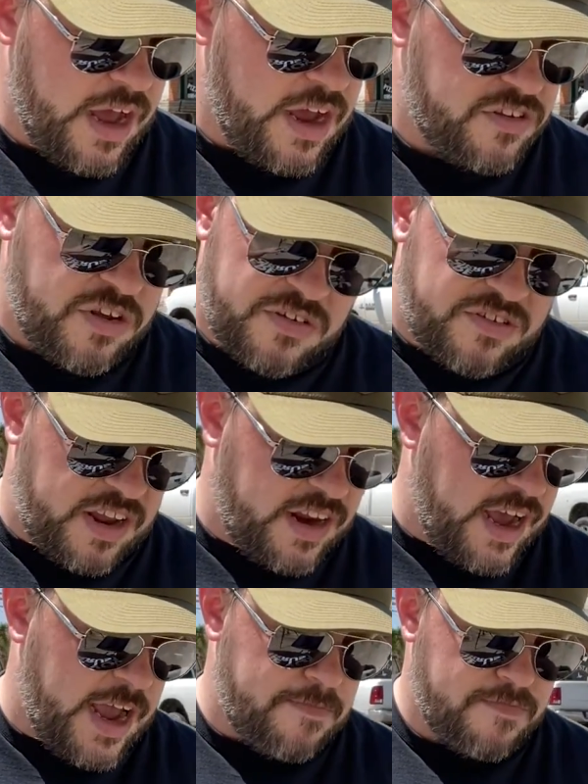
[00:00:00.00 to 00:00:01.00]
Tuesday
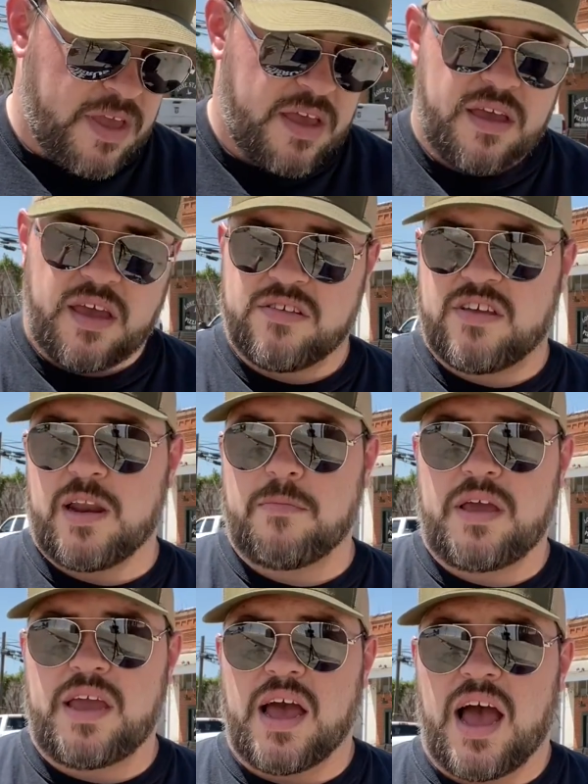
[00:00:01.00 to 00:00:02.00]
night is going to
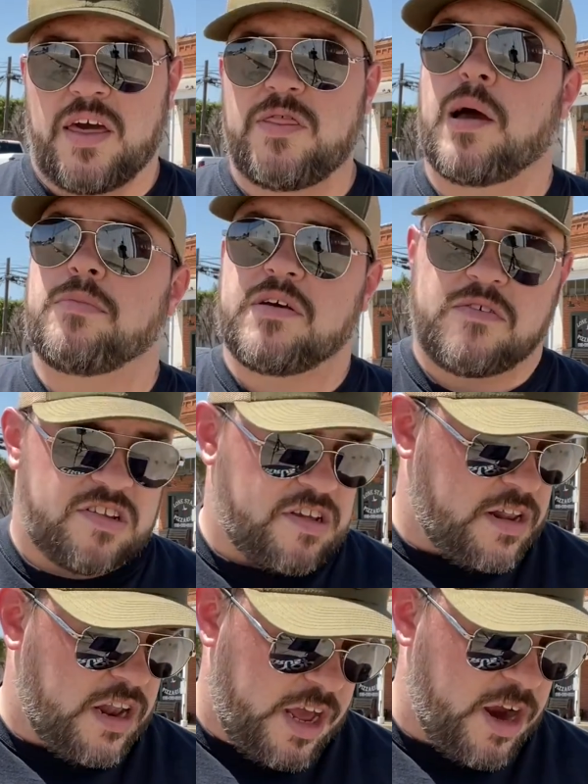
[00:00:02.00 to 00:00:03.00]
be, I believe it's
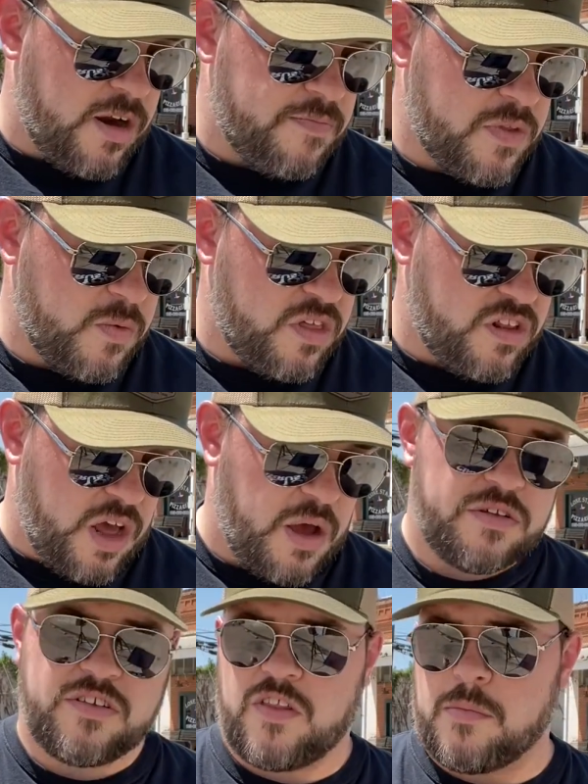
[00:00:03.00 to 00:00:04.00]
clear with
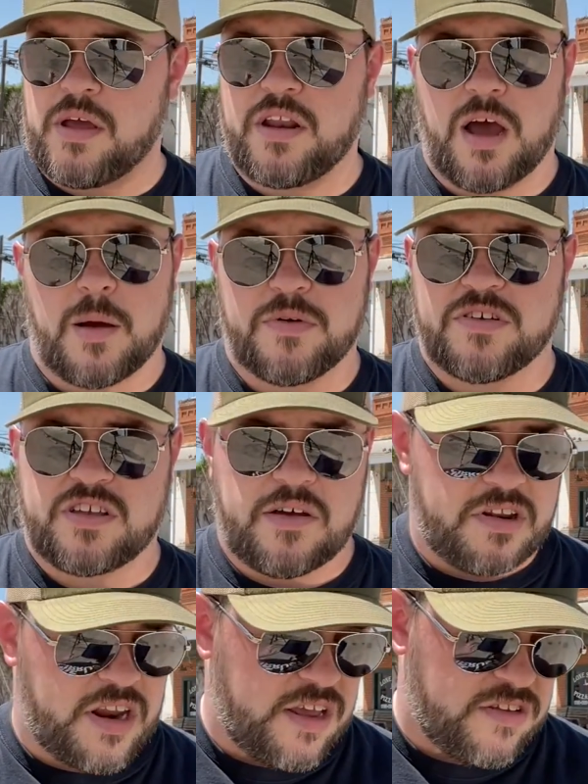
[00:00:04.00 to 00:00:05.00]
lows in the mid to upper
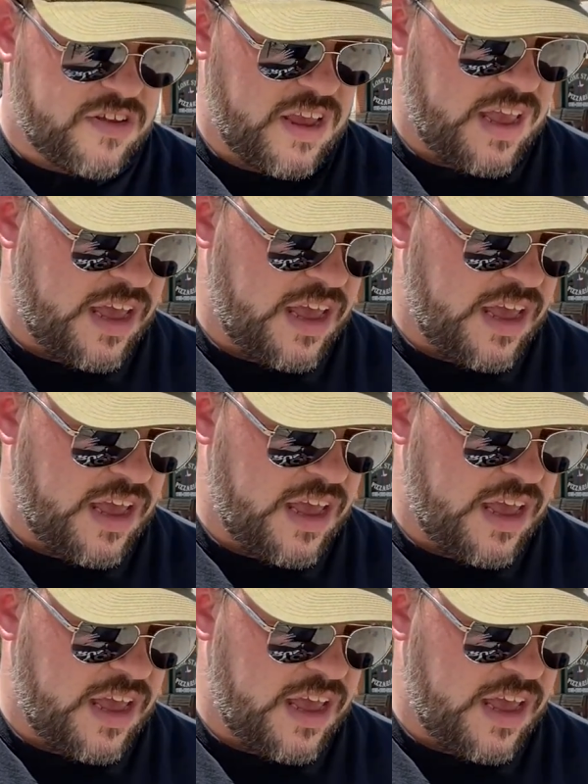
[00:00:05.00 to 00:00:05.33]
70s.